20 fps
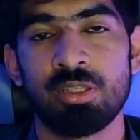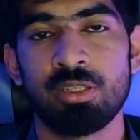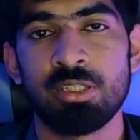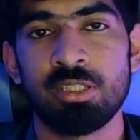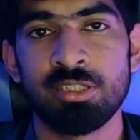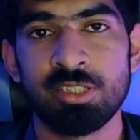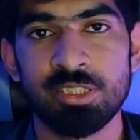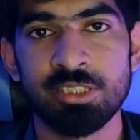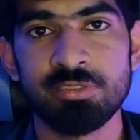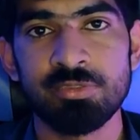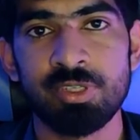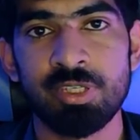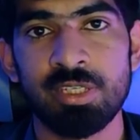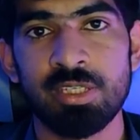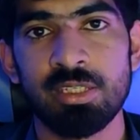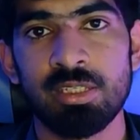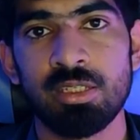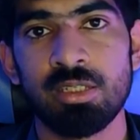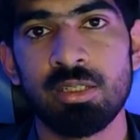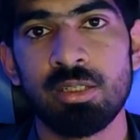In this way,
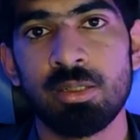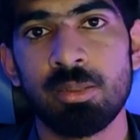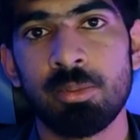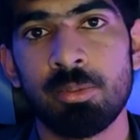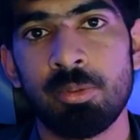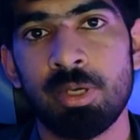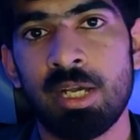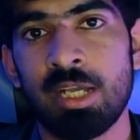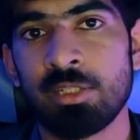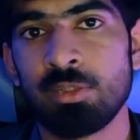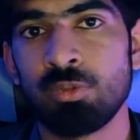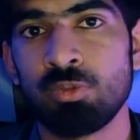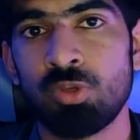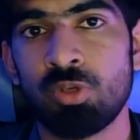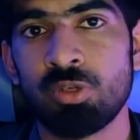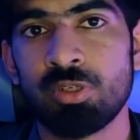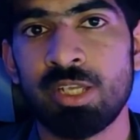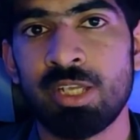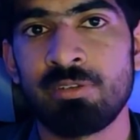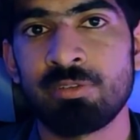I do
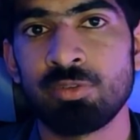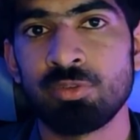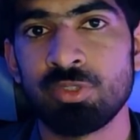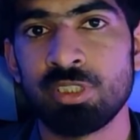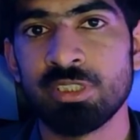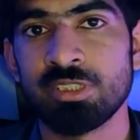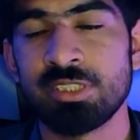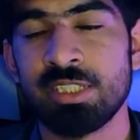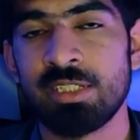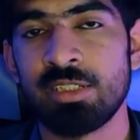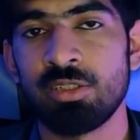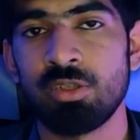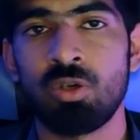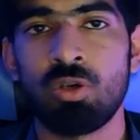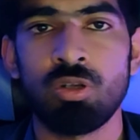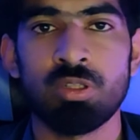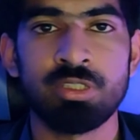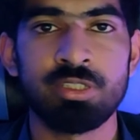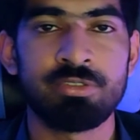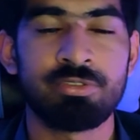not have to resend
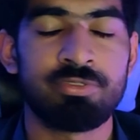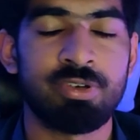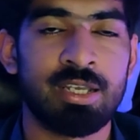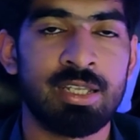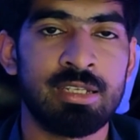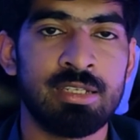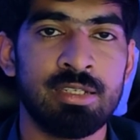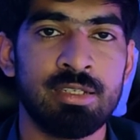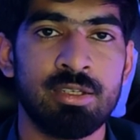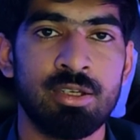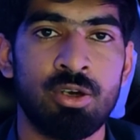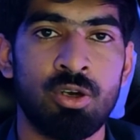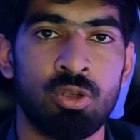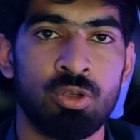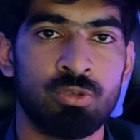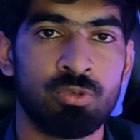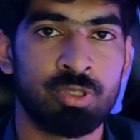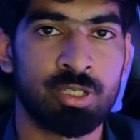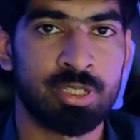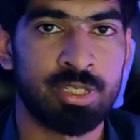all the file all
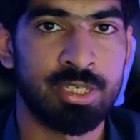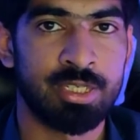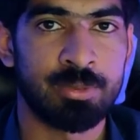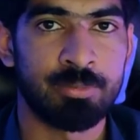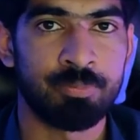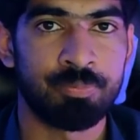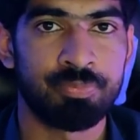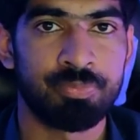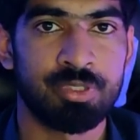over again.